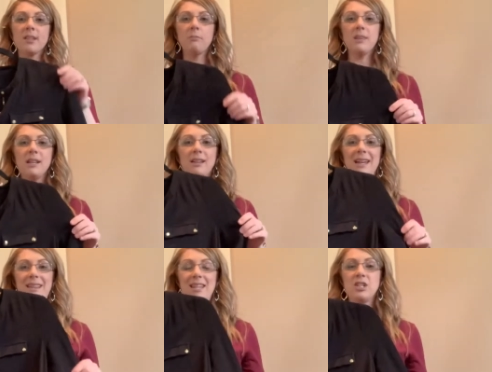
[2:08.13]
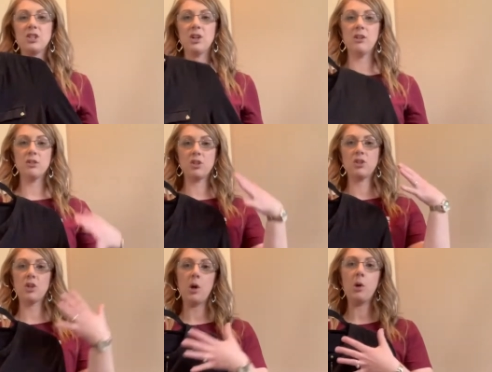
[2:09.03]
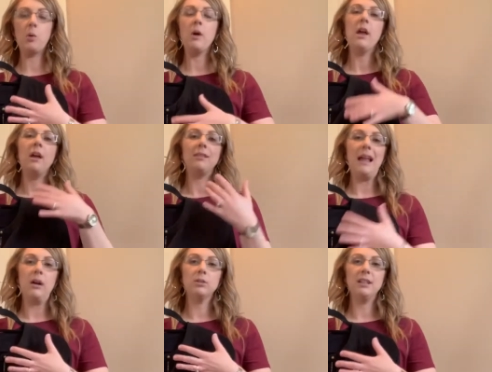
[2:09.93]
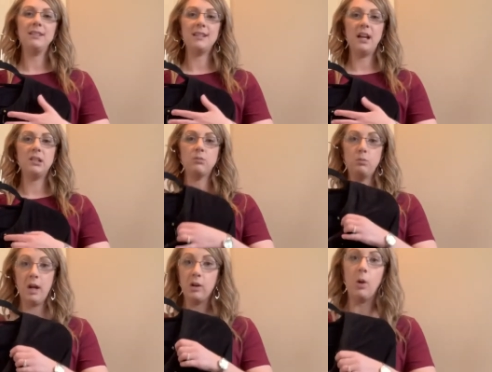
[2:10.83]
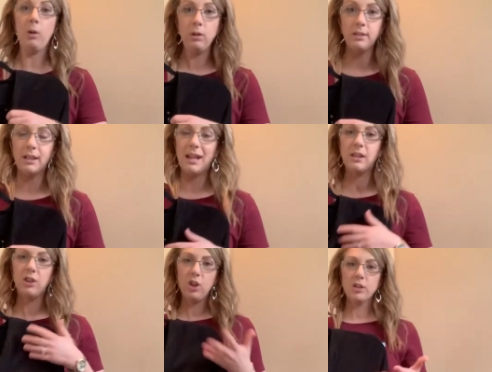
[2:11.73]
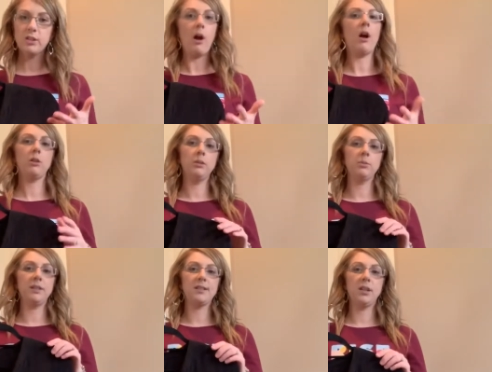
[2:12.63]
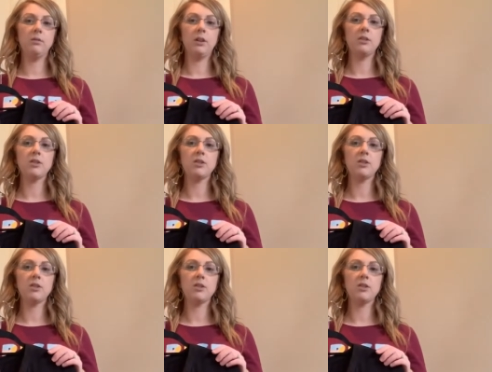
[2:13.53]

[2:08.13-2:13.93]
something like this shirt so loudly says wear gold, it looks awkward with silver.